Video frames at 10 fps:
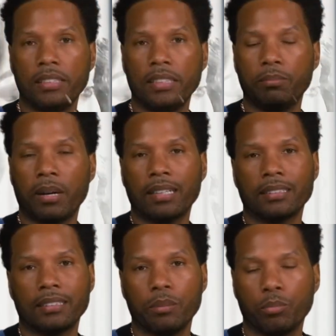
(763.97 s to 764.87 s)
he
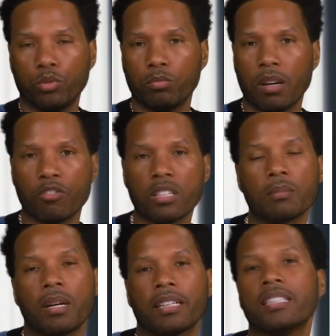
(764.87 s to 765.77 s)
murmured, and Fedra
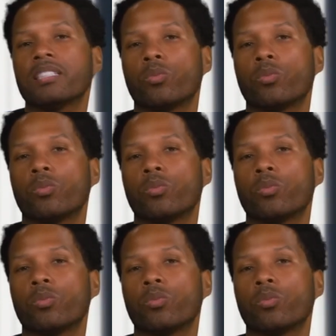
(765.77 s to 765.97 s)
slammed her